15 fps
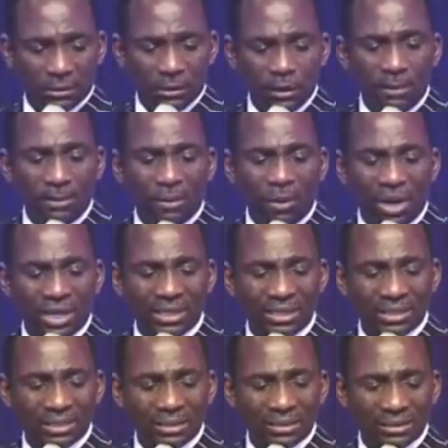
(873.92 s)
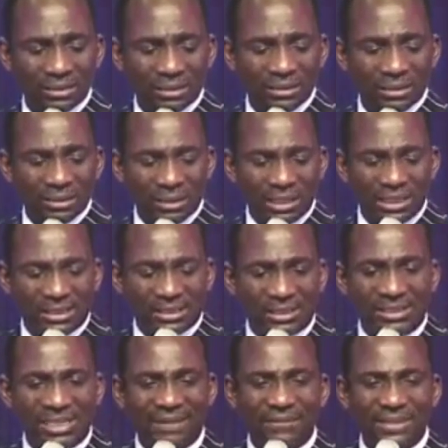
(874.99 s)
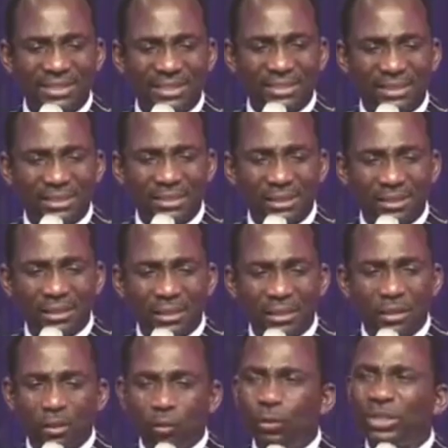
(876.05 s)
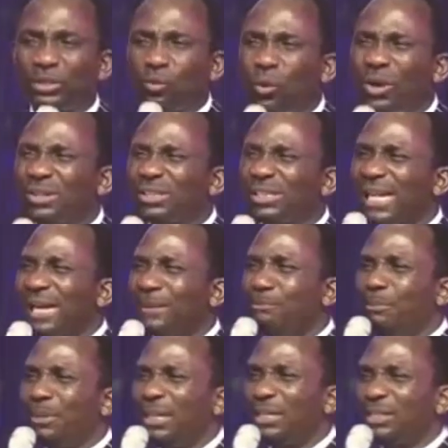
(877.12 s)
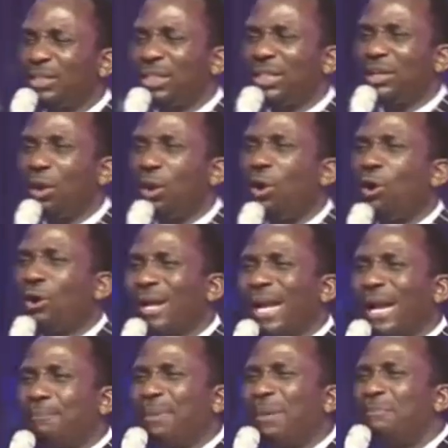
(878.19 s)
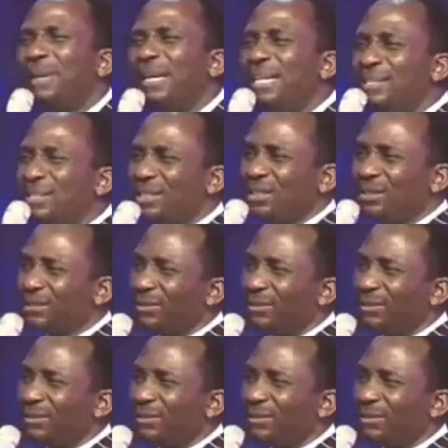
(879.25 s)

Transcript: Number one is service with one's ability or capability.